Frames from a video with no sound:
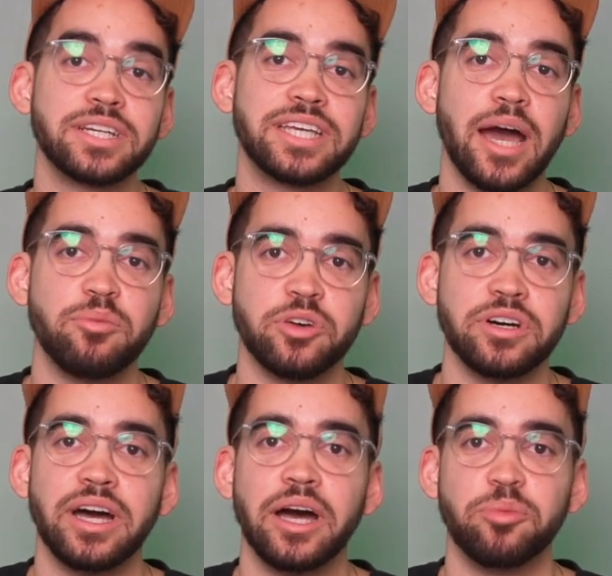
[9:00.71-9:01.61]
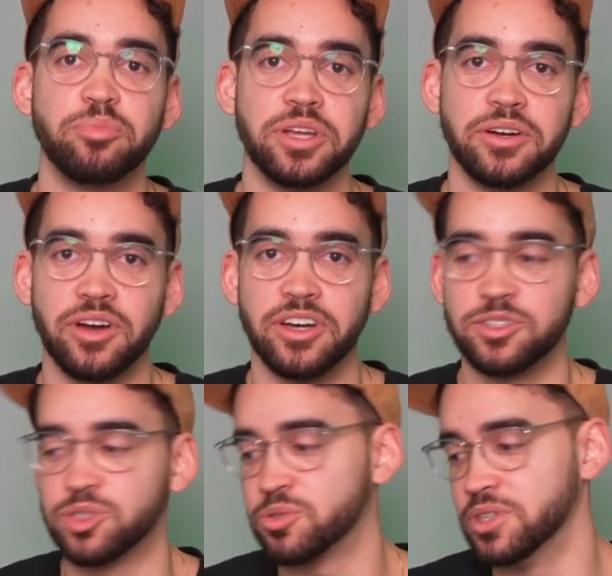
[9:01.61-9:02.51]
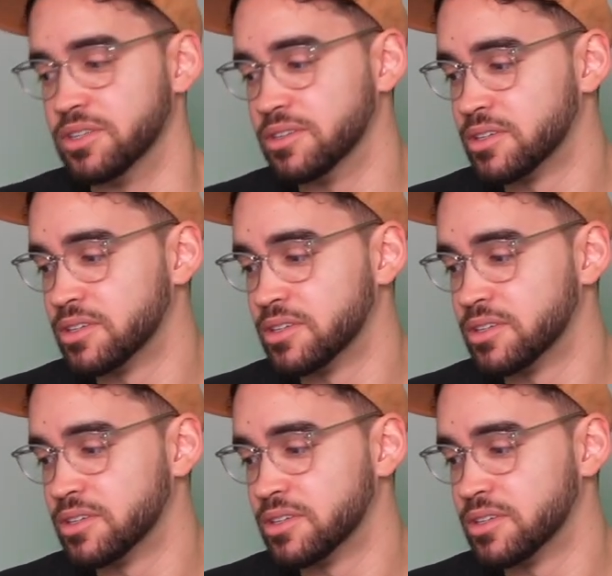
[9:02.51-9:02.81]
camera appear on the screen.